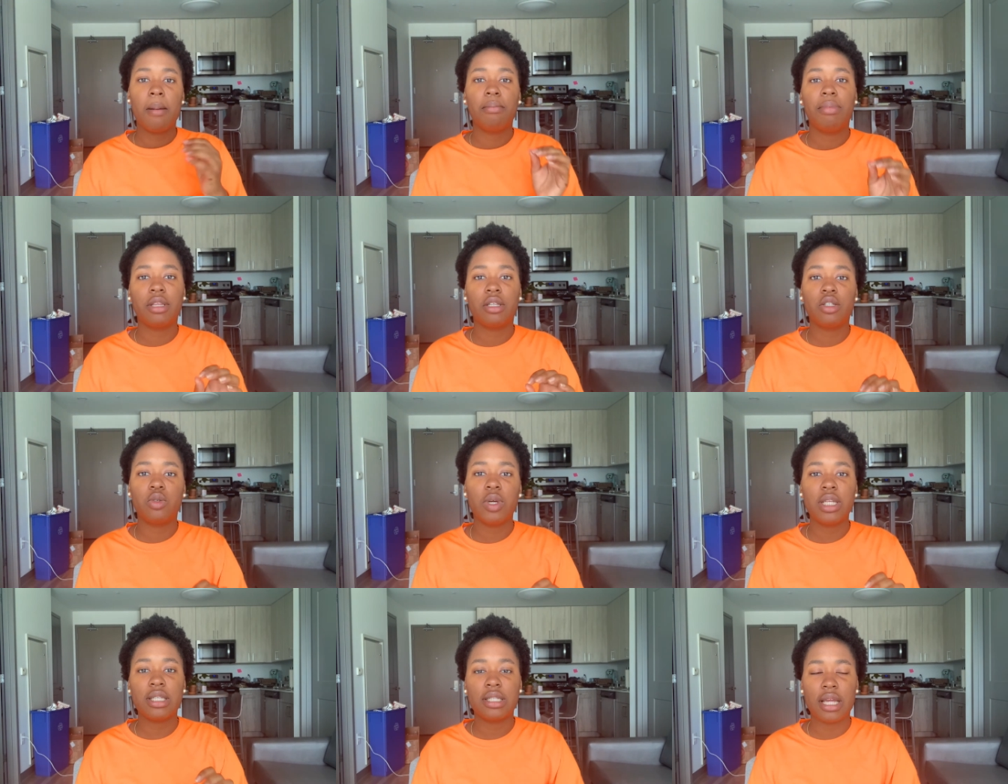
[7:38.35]
But the
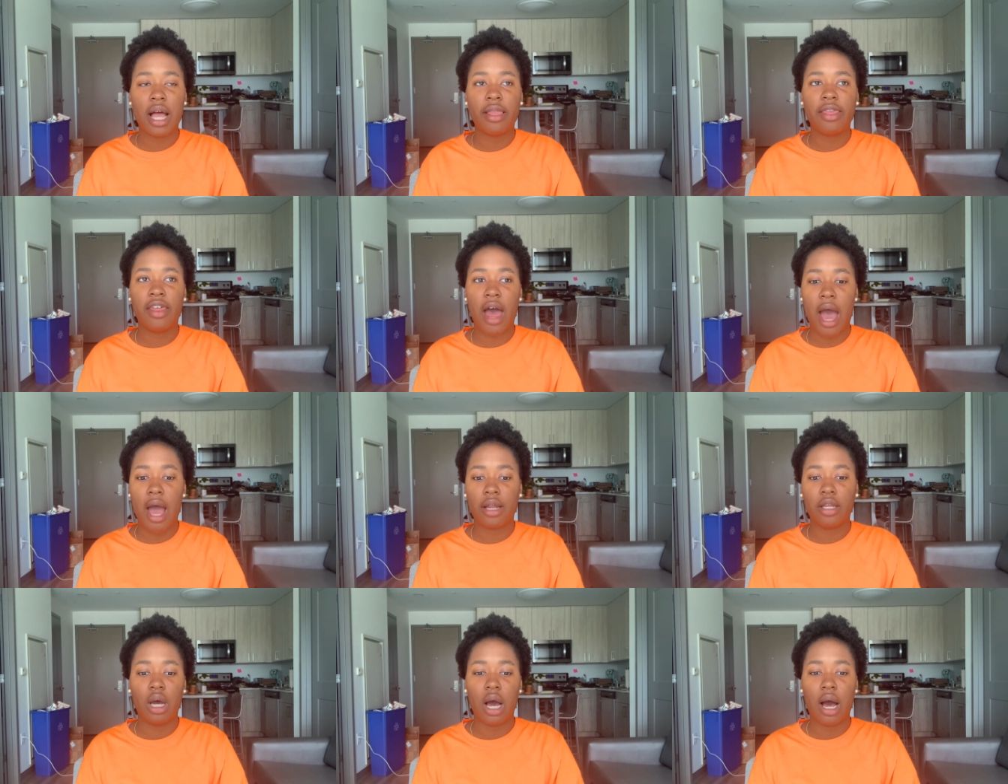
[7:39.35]
tweet said that
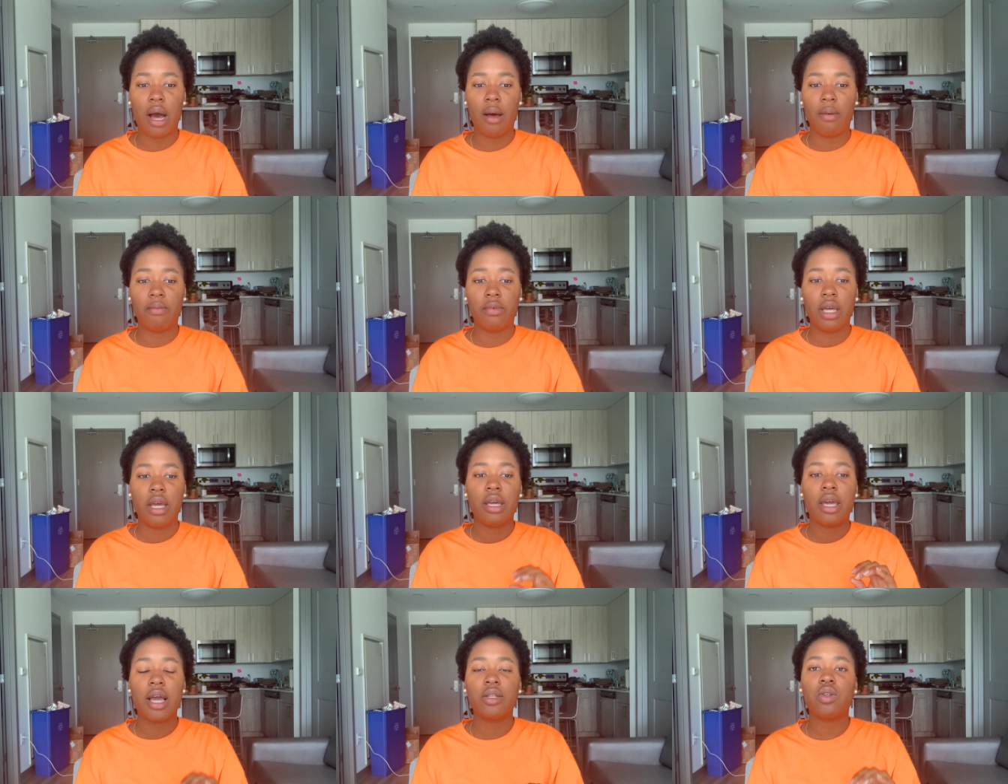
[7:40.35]
um,
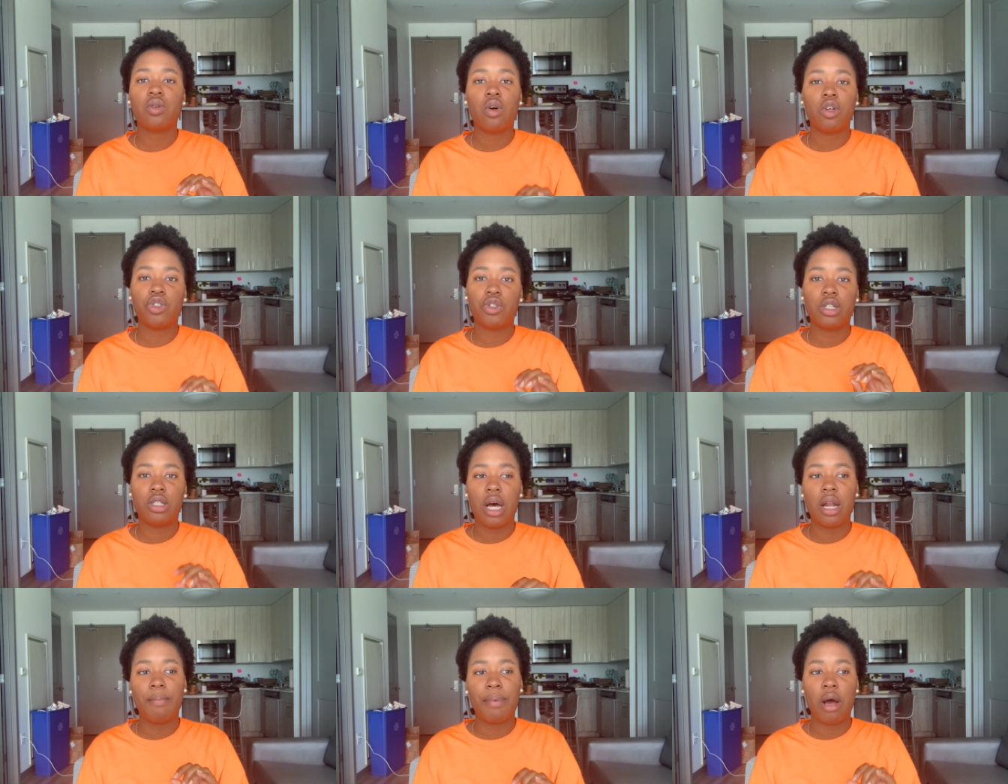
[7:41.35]
cancel culture is
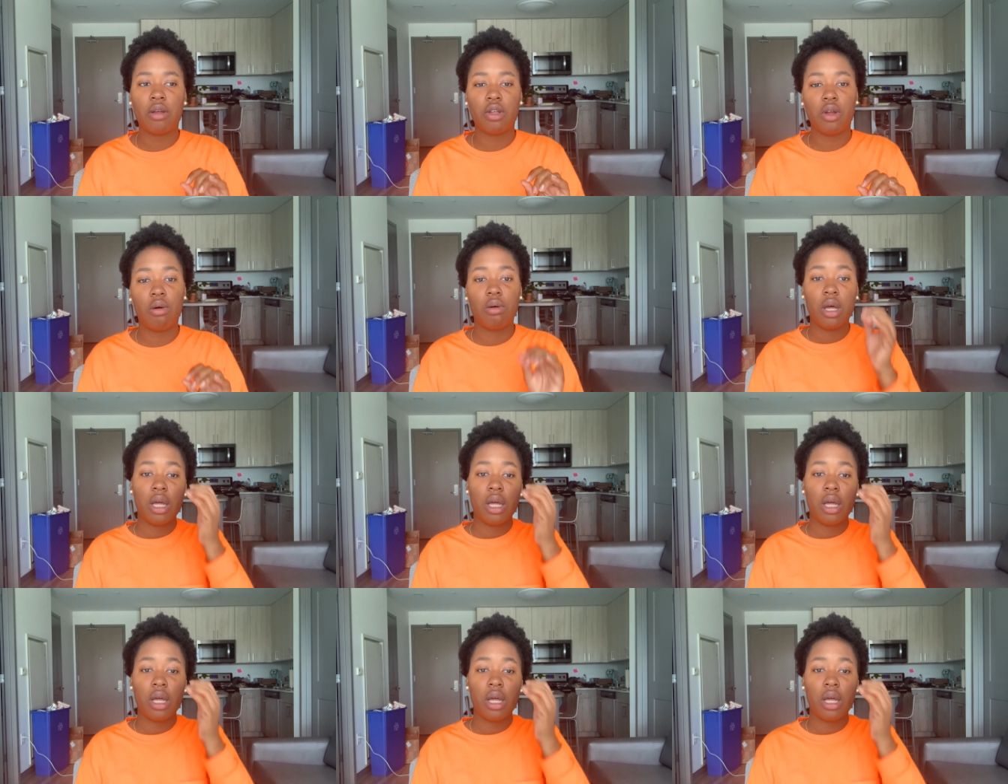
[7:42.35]
not about, you know,